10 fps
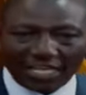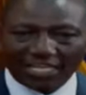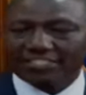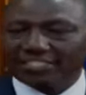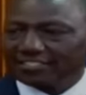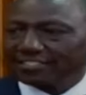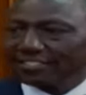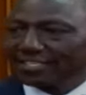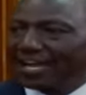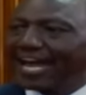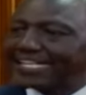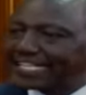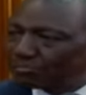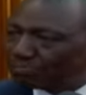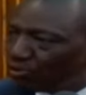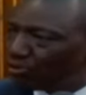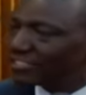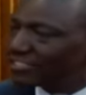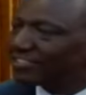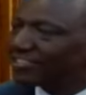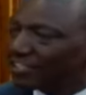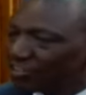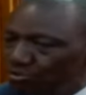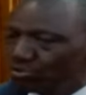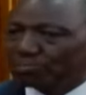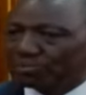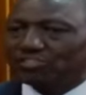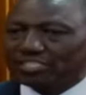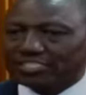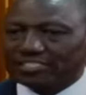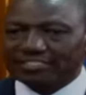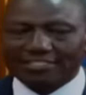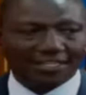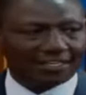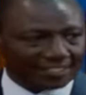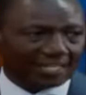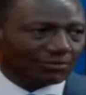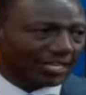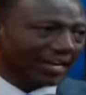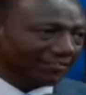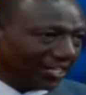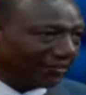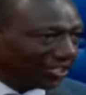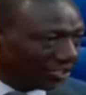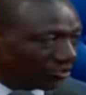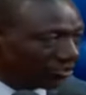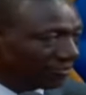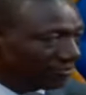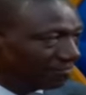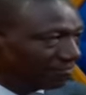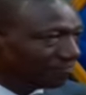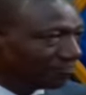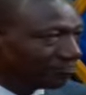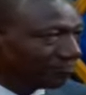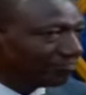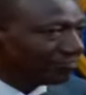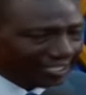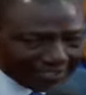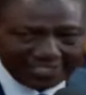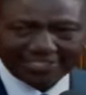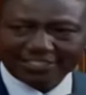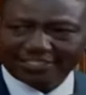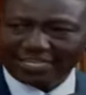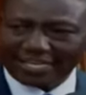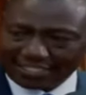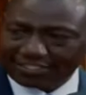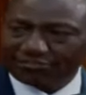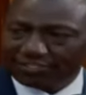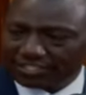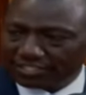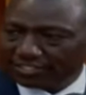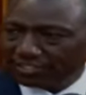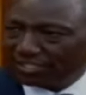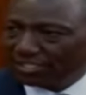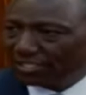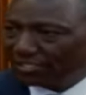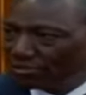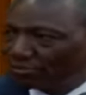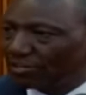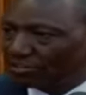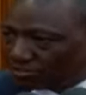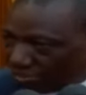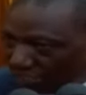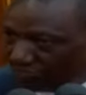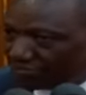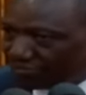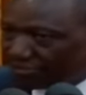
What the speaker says: challenges and exploit the huge opportunities that we have in our region. This is the candid conversation we're going to have.